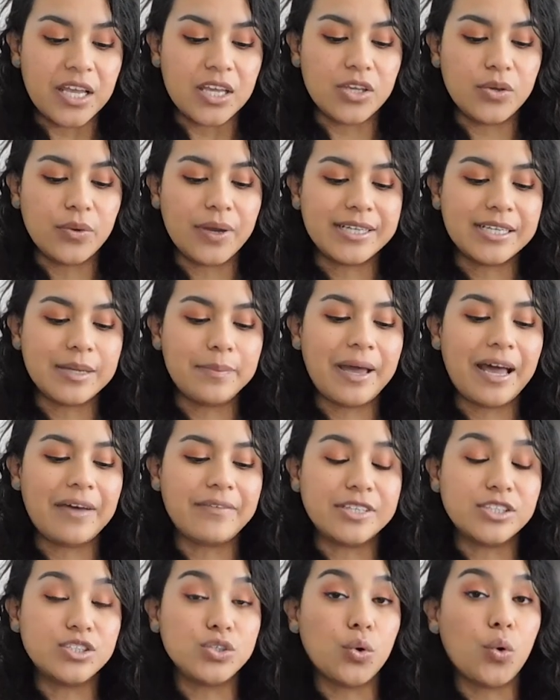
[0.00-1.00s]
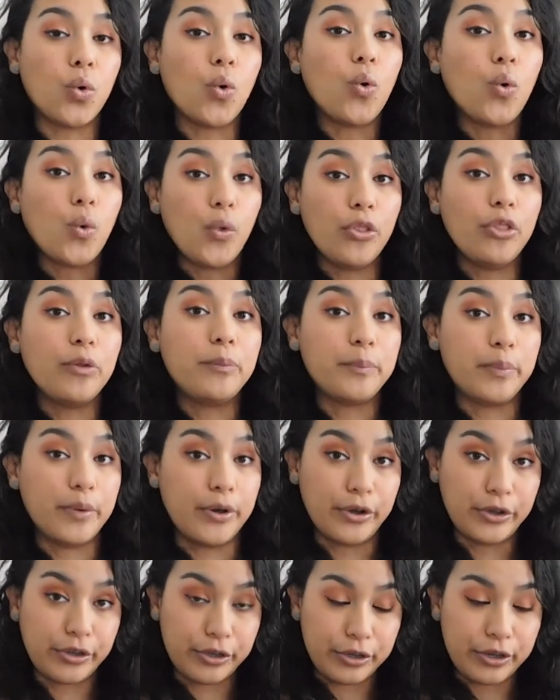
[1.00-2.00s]
you end up having to hold the
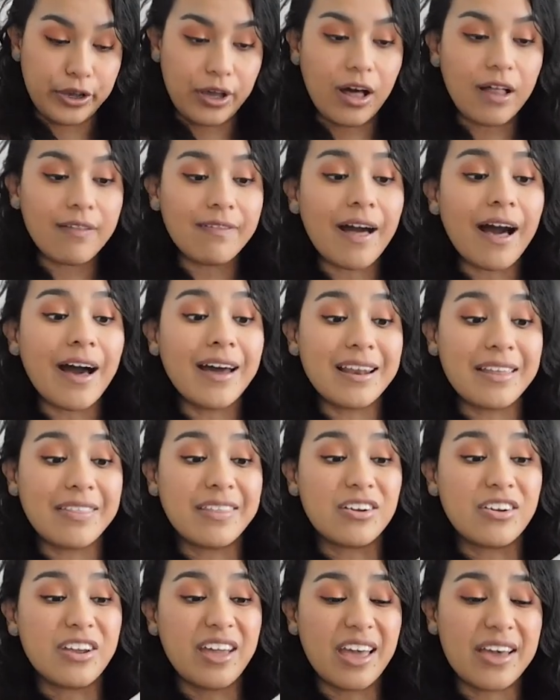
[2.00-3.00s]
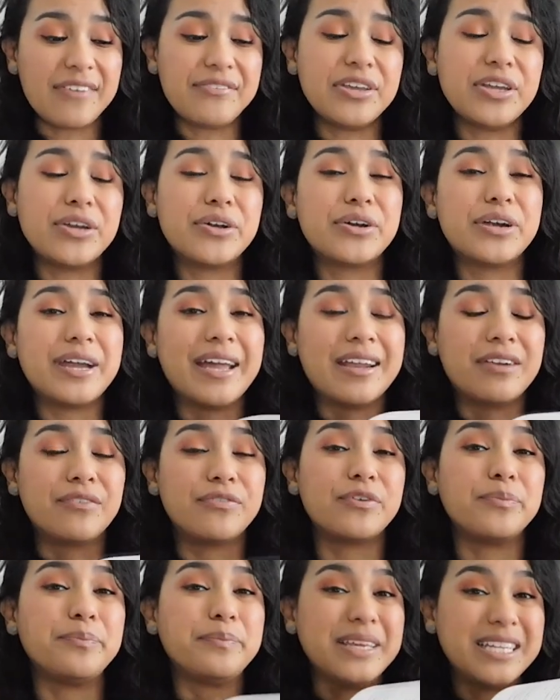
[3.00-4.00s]
book a lot and they're heavier and
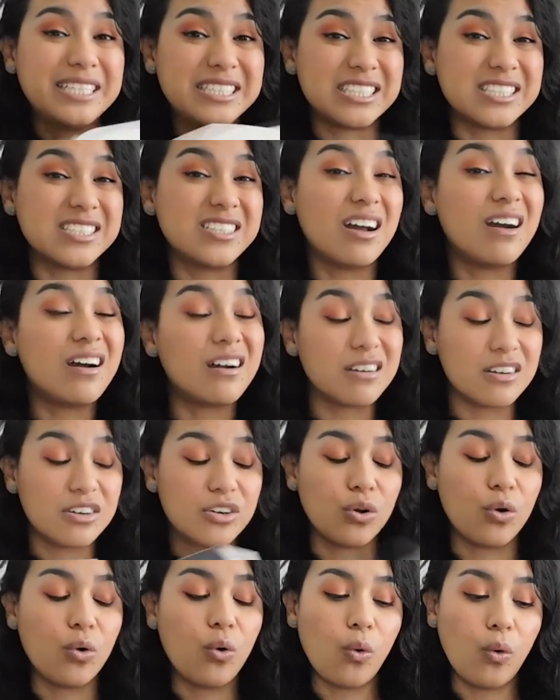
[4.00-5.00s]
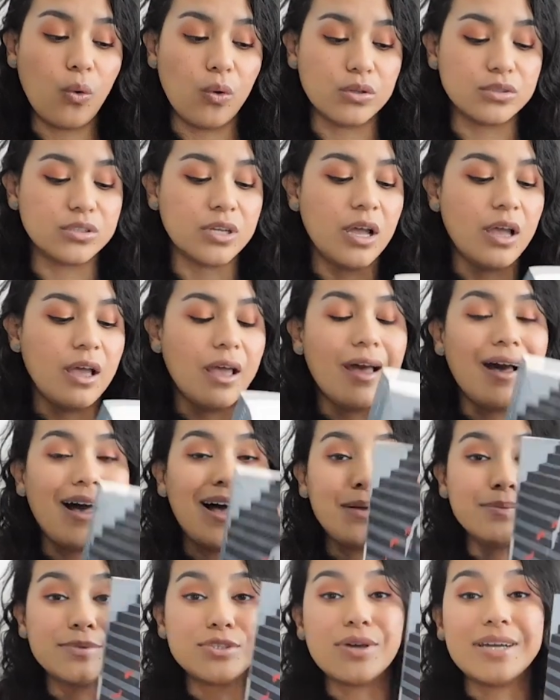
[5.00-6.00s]
for me just harder to hold.
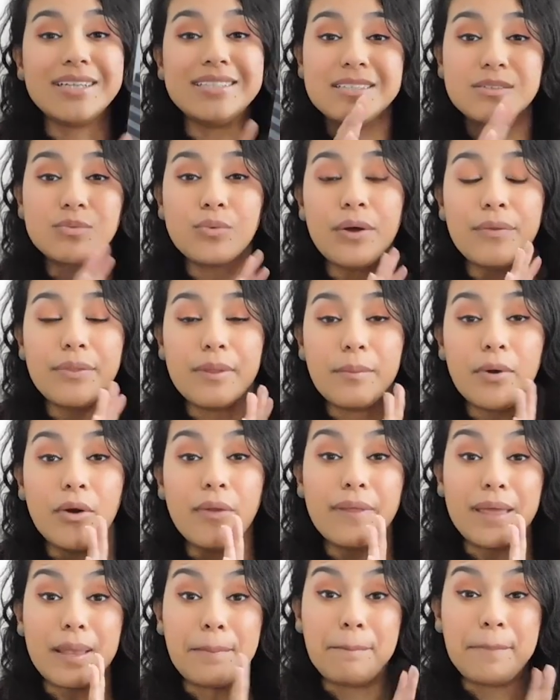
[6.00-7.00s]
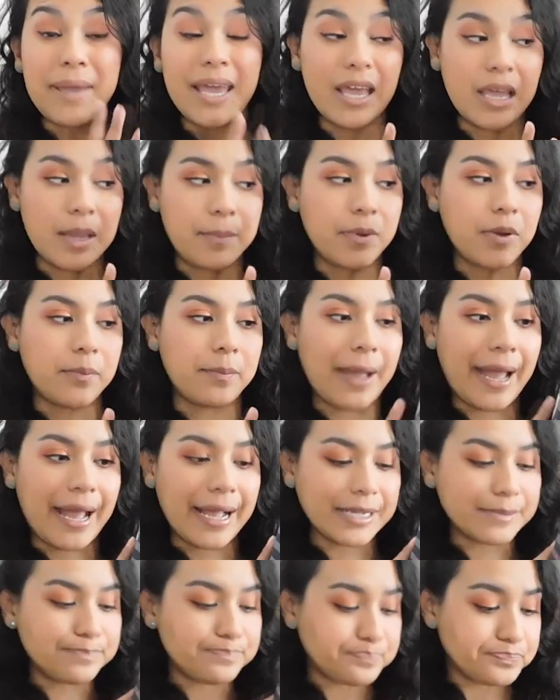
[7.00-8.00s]
So I did want them all in
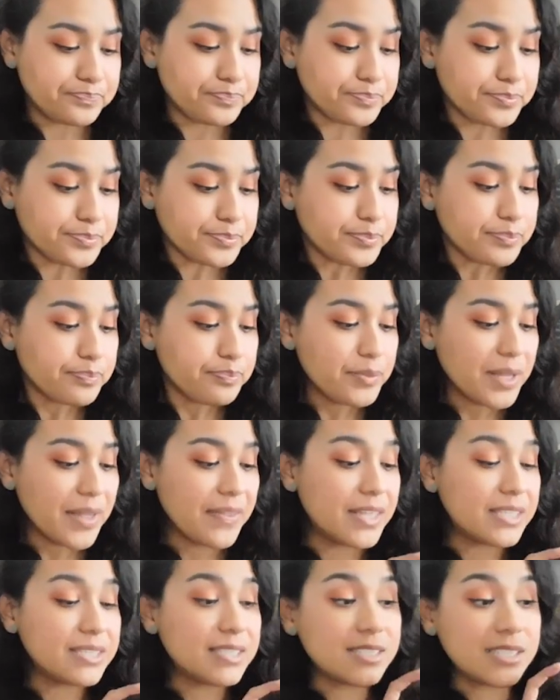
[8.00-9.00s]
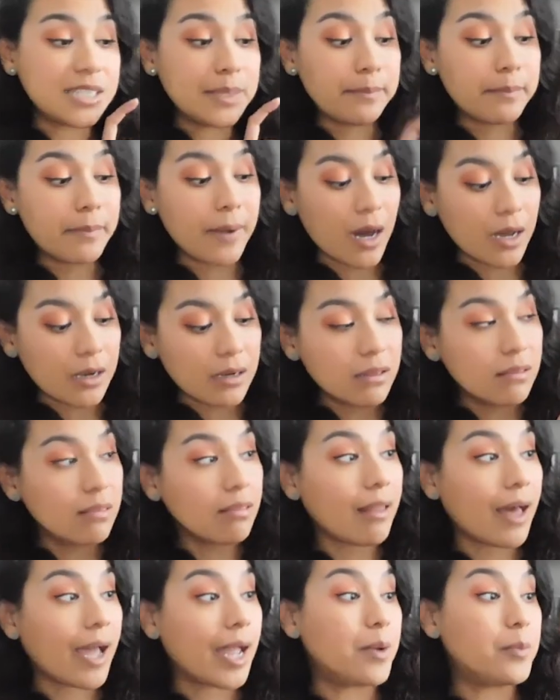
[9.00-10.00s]
paperback. This is the
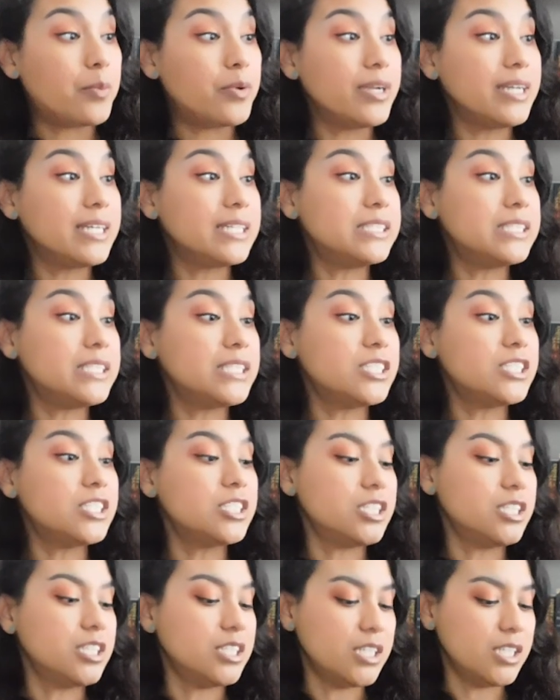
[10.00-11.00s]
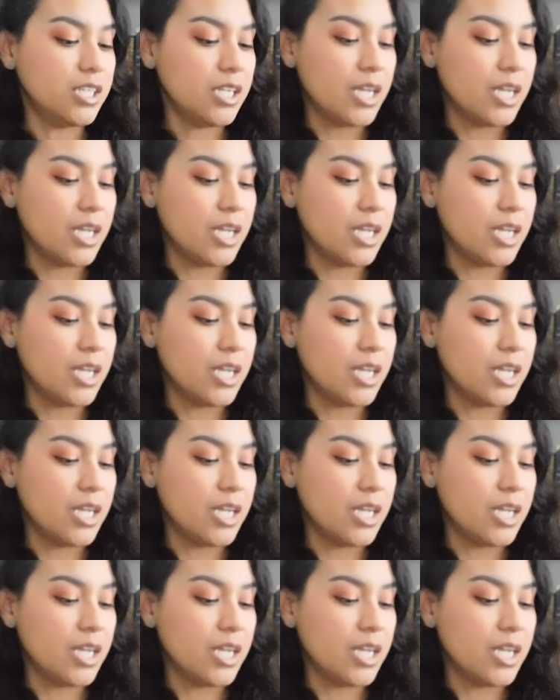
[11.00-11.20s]
Modern Library edition.